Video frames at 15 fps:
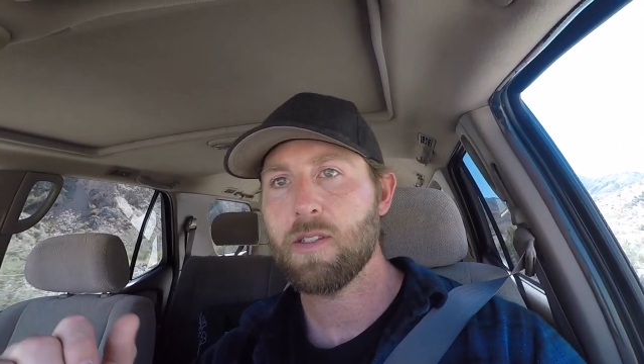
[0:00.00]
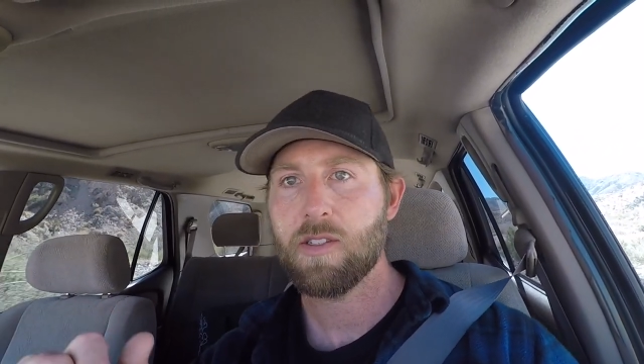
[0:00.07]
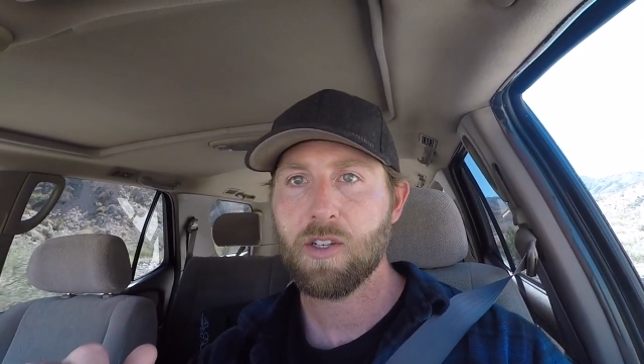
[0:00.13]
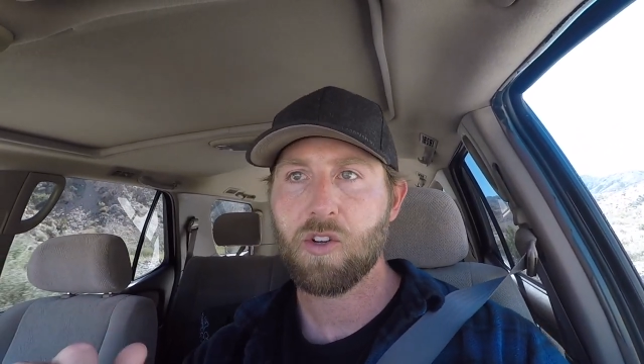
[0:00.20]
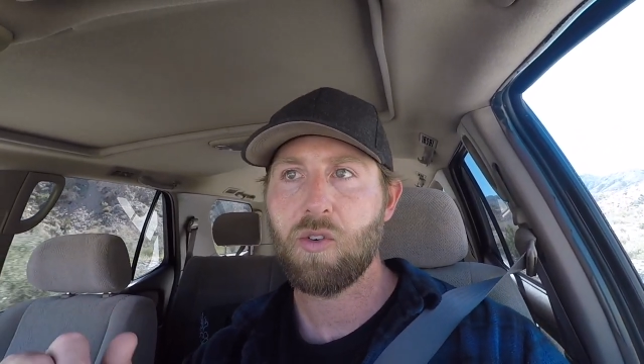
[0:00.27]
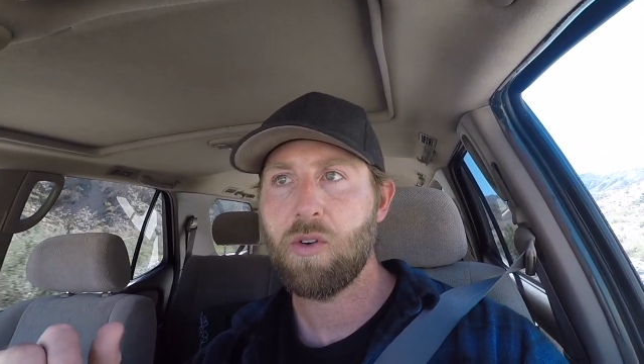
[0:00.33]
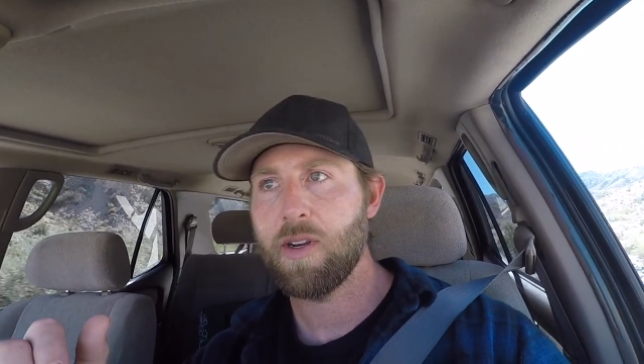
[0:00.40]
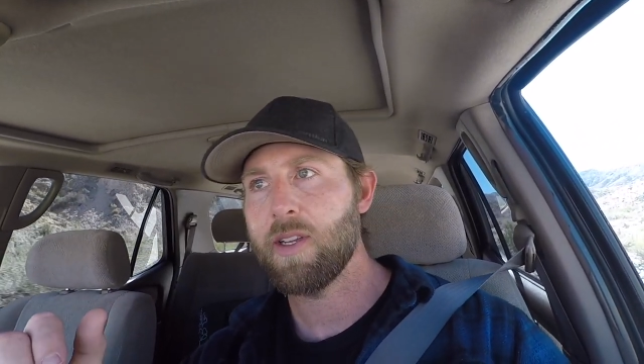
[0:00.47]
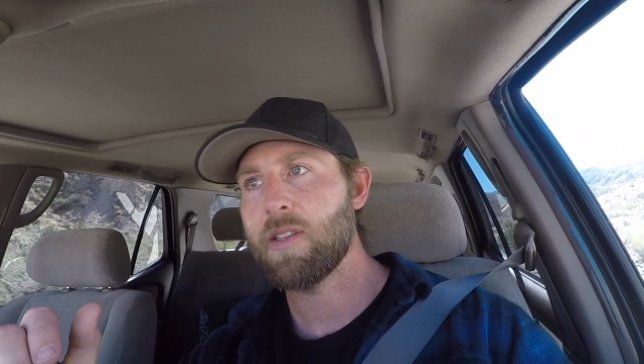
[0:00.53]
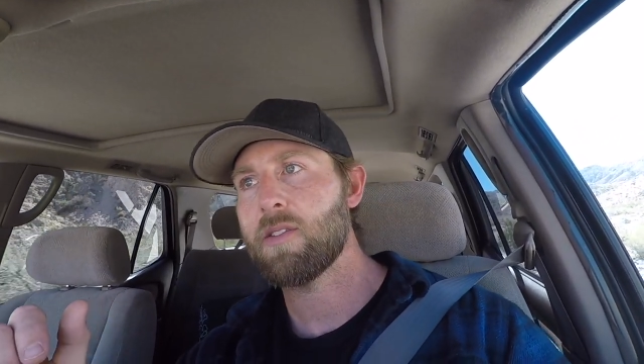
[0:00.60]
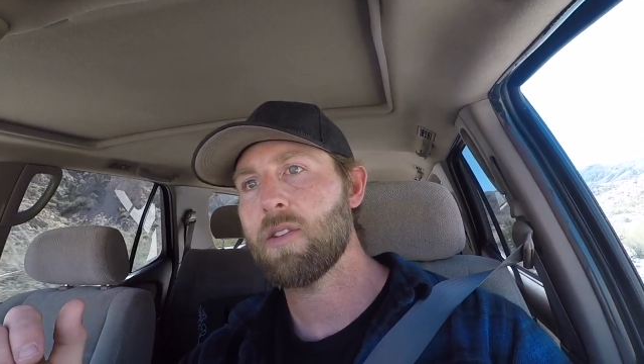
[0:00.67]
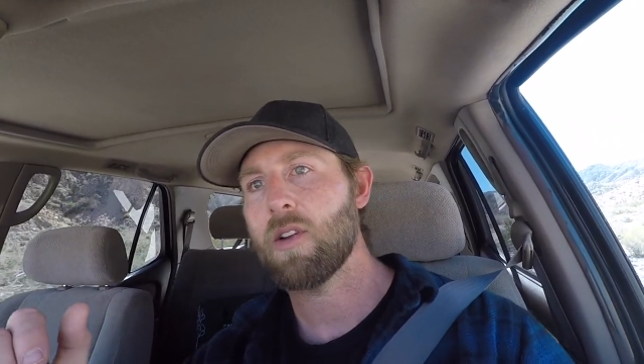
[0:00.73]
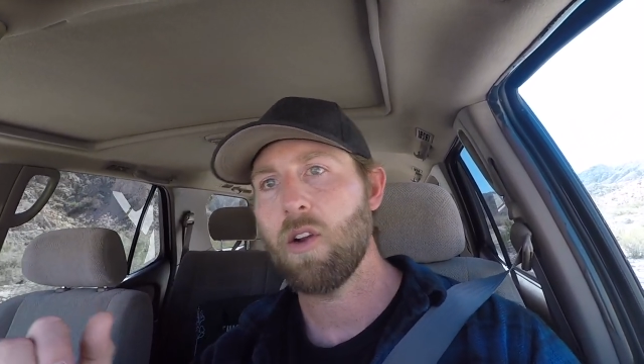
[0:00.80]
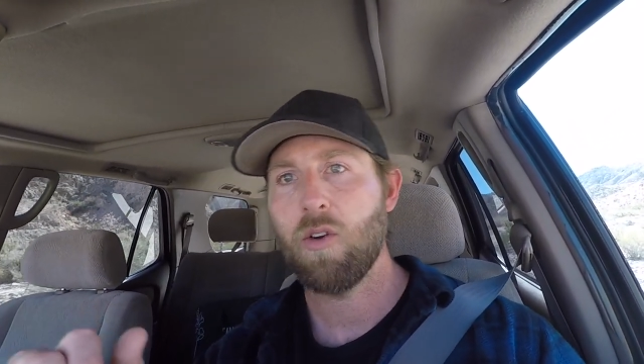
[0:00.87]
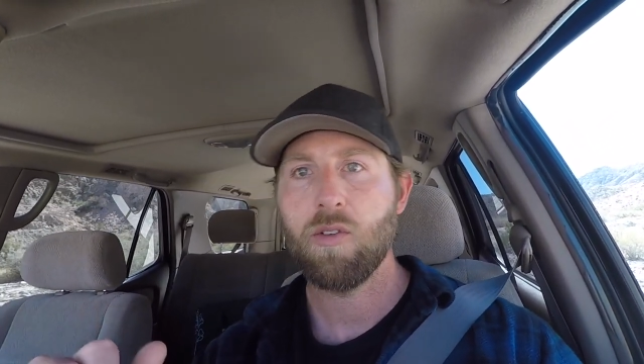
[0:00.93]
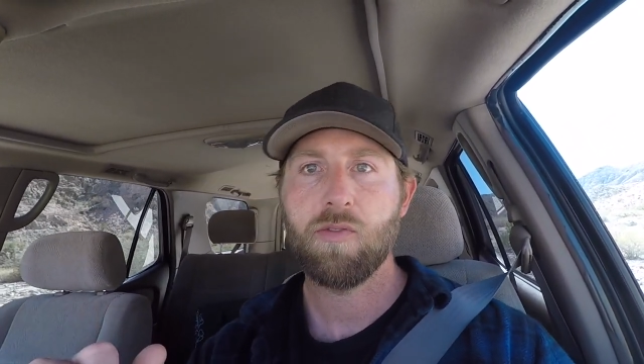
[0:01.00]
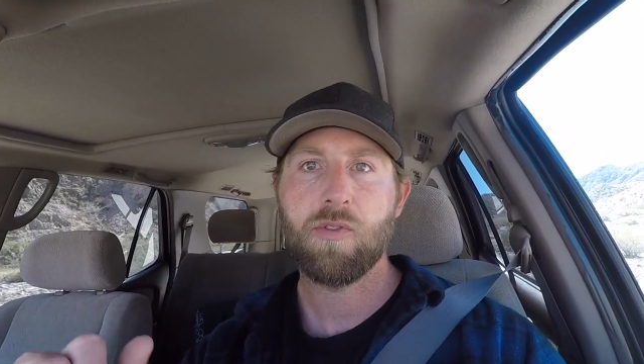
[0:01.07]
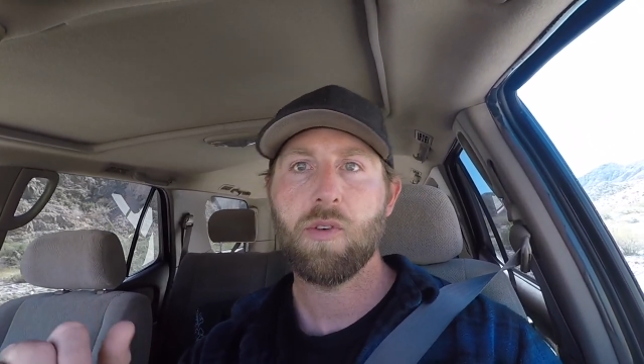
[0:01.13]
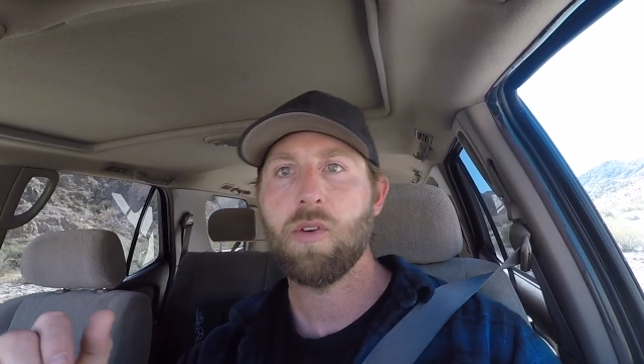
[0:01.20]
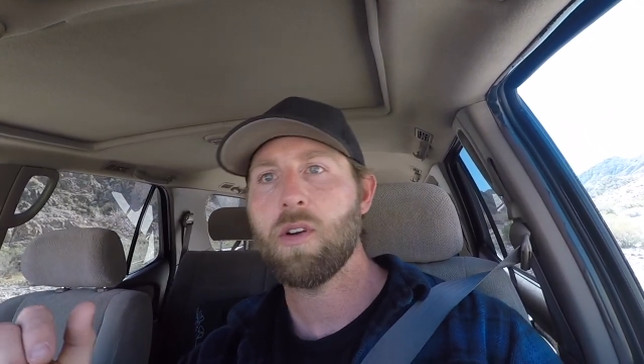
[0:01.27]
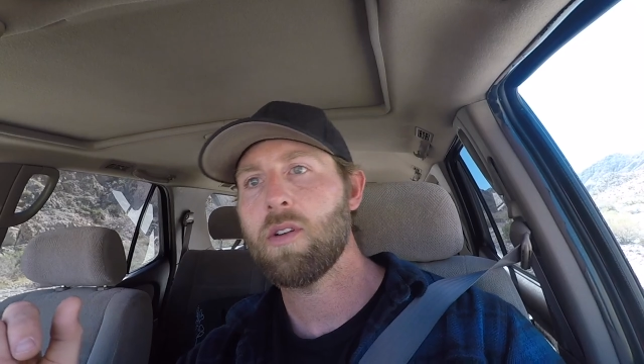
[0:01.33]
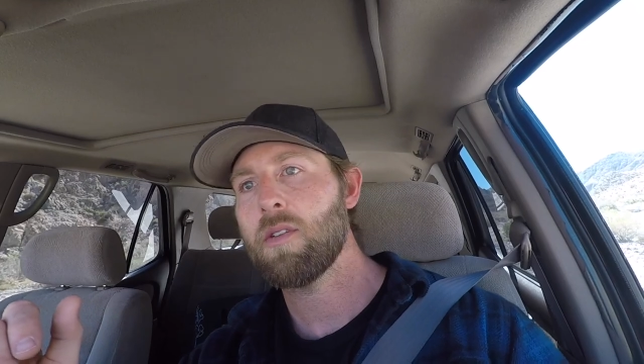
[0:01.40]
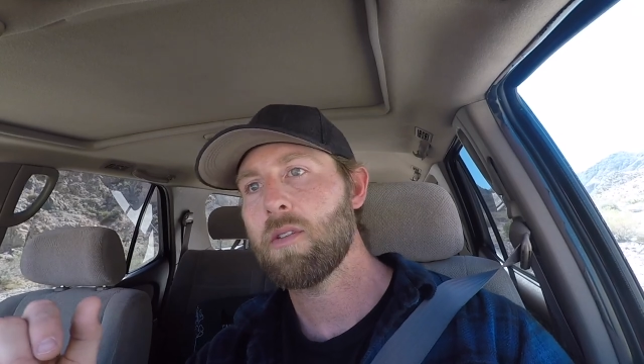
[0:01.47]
Sequoias are going for,